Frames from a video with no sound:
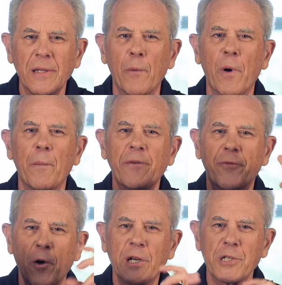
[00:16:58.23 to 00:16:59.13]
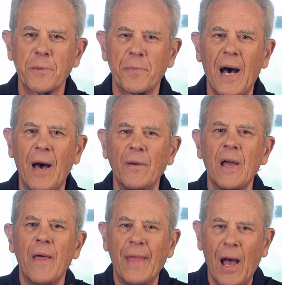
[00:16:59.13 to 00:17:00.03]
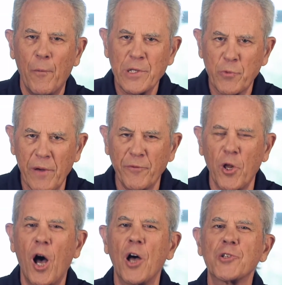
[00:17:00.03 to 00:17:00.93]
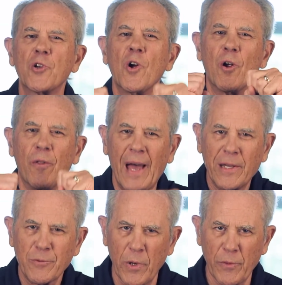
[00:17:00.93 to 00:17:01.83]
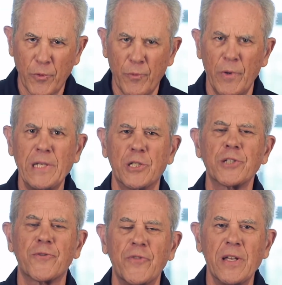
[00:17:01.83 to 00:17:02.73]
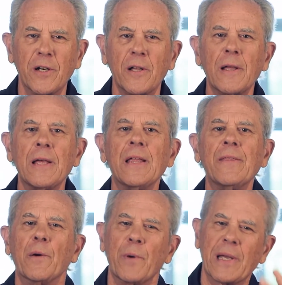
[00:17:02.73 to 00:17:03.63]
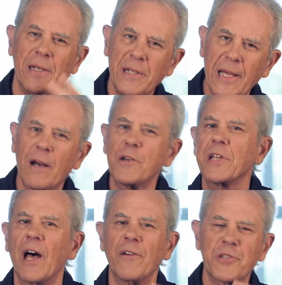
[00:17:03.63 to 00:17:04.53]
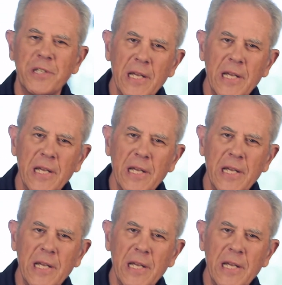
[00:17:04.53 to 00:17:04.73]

that when we focus upon that which we've lost or that we just feel, then we can dig ourselves